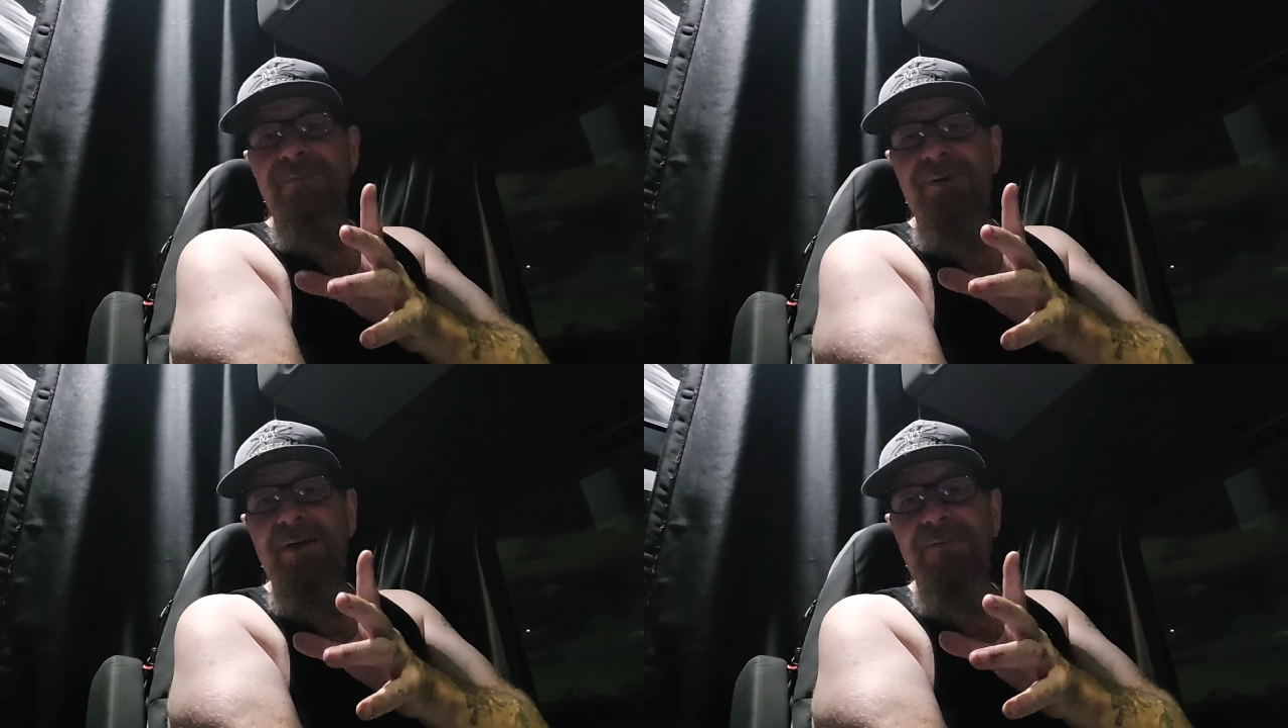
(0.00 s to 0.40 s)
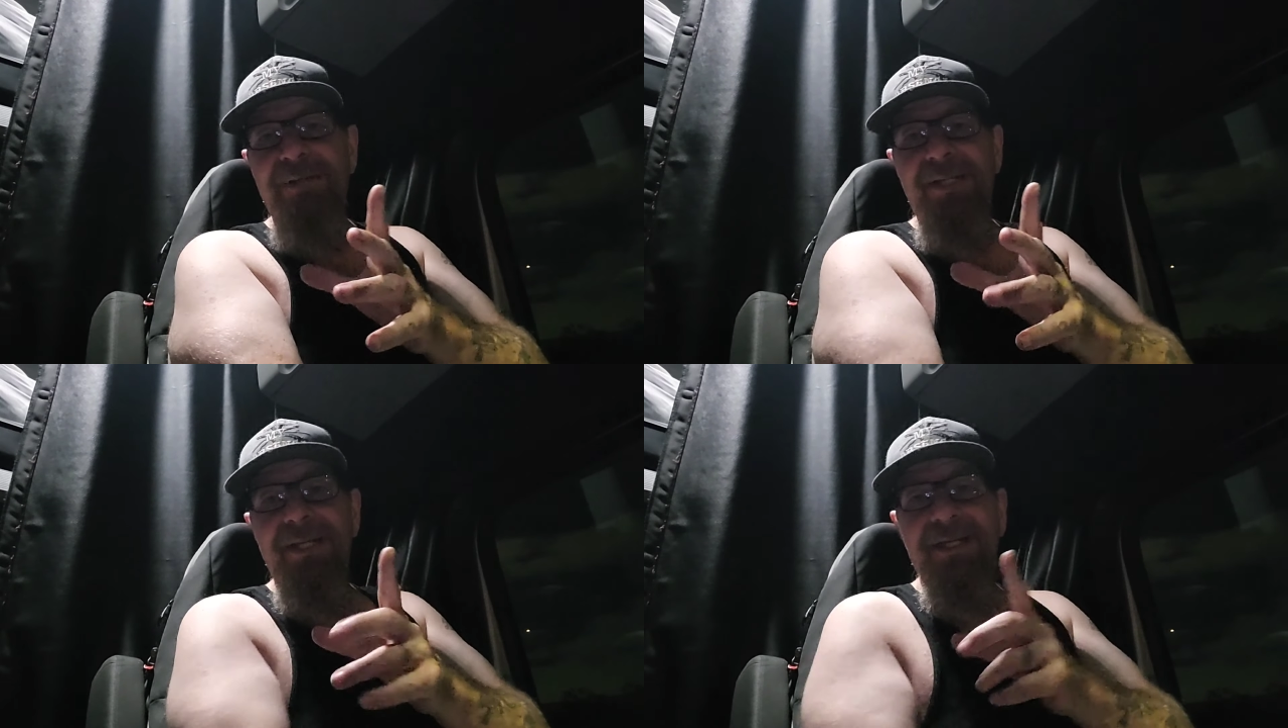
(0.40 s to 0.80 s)
before I
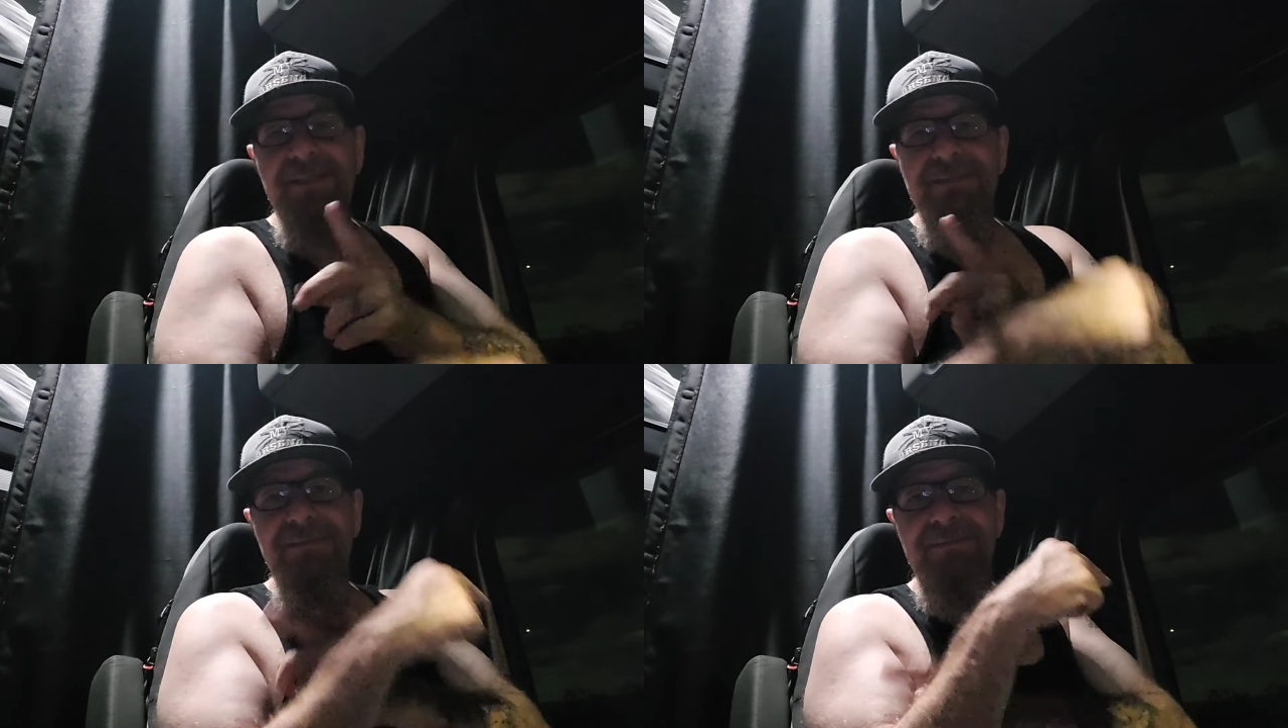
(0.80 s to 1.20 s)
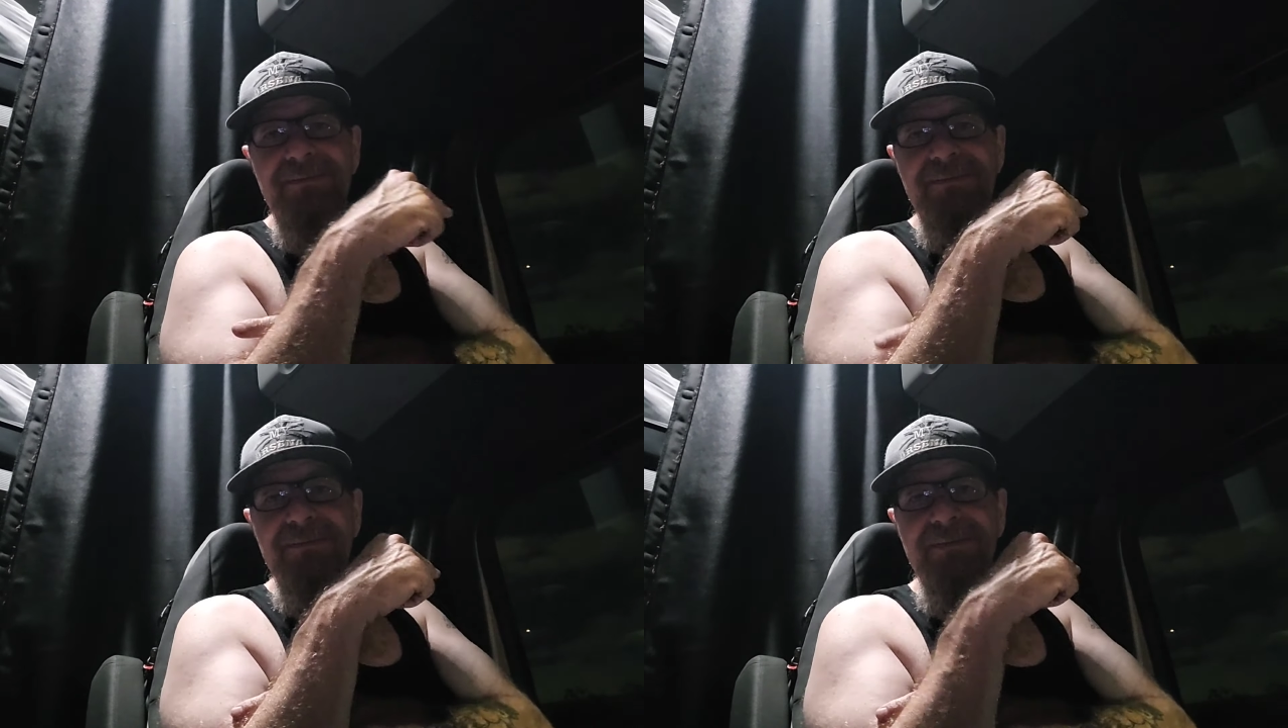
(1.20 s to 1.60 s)
forget,
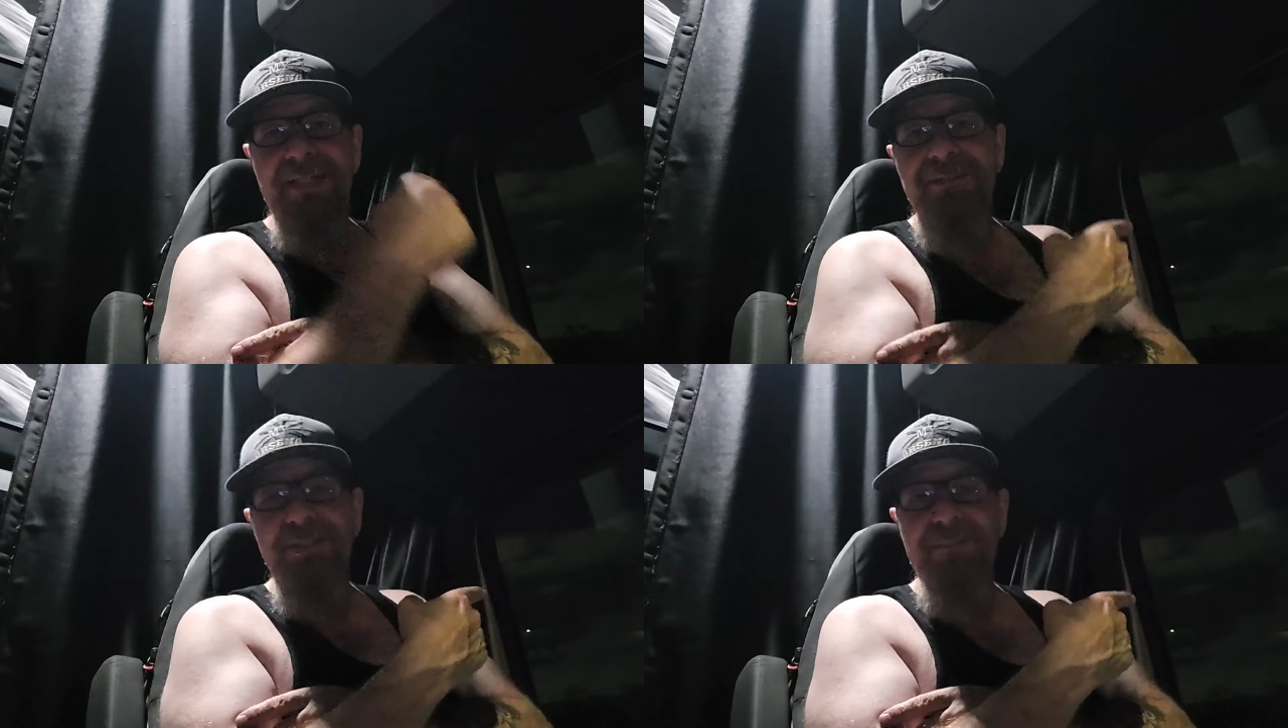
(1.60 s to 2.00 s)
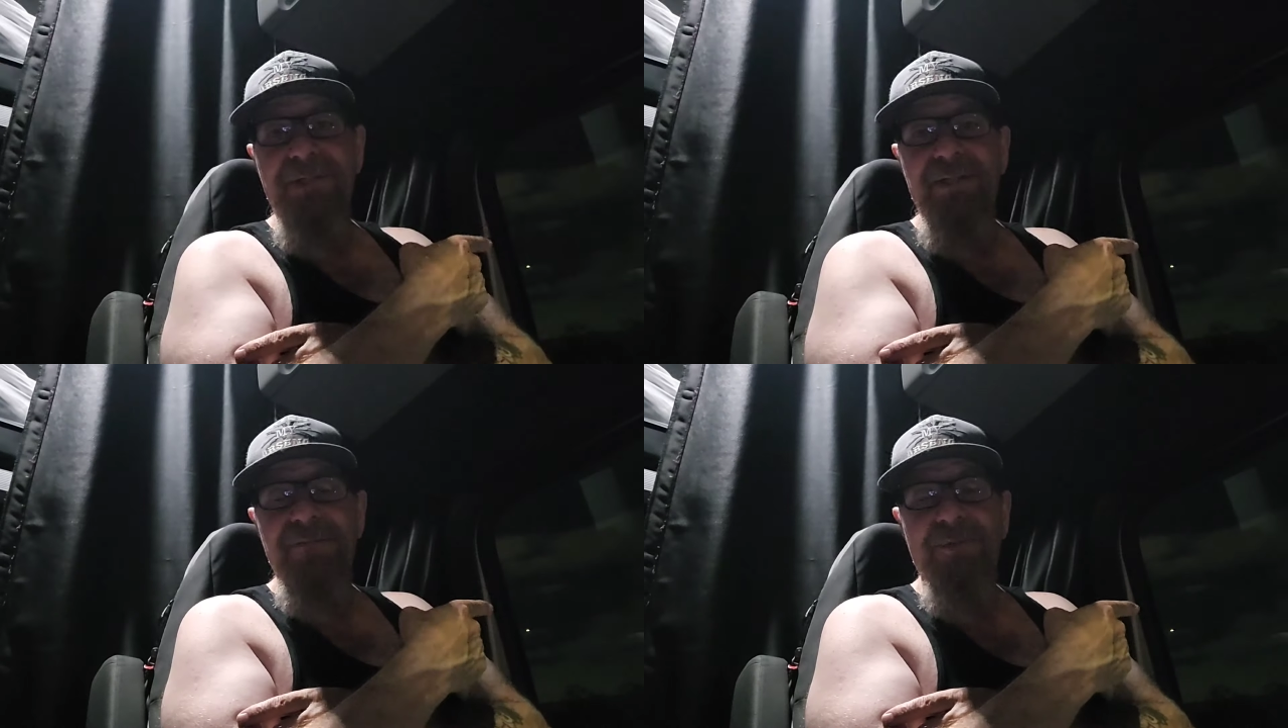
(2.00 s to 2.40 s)
I took
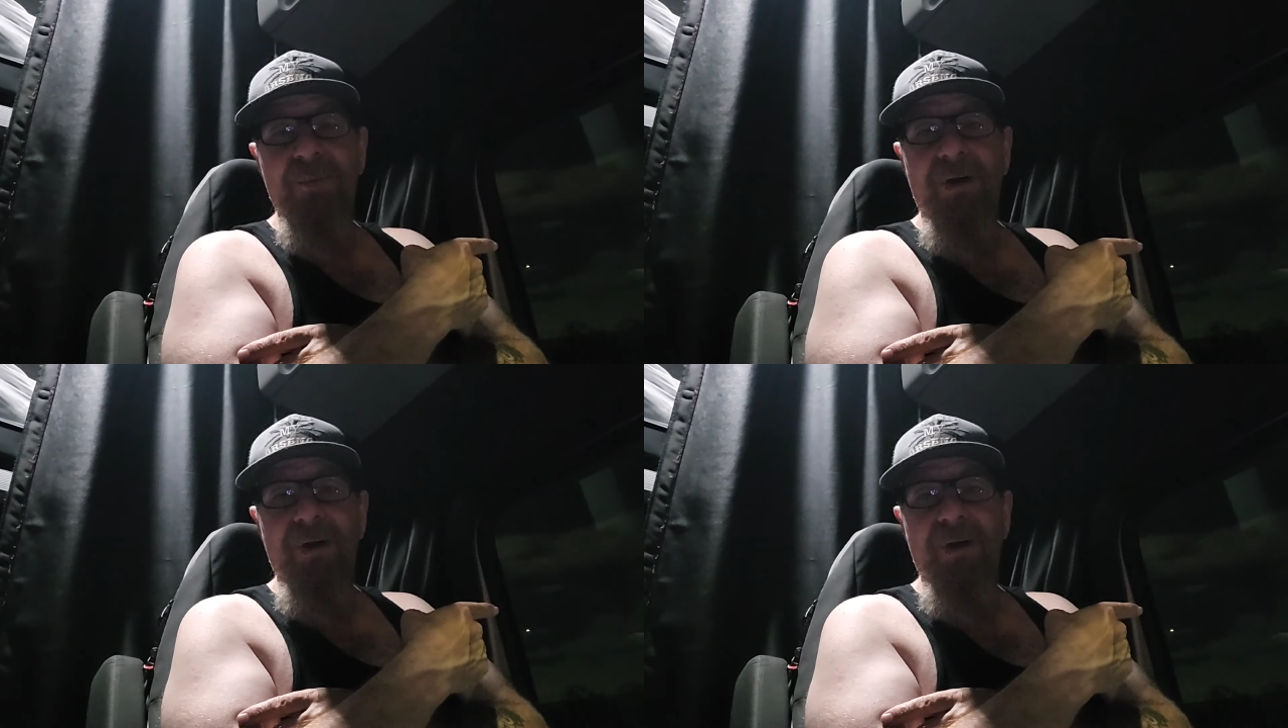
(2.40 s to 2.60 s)
Billy for a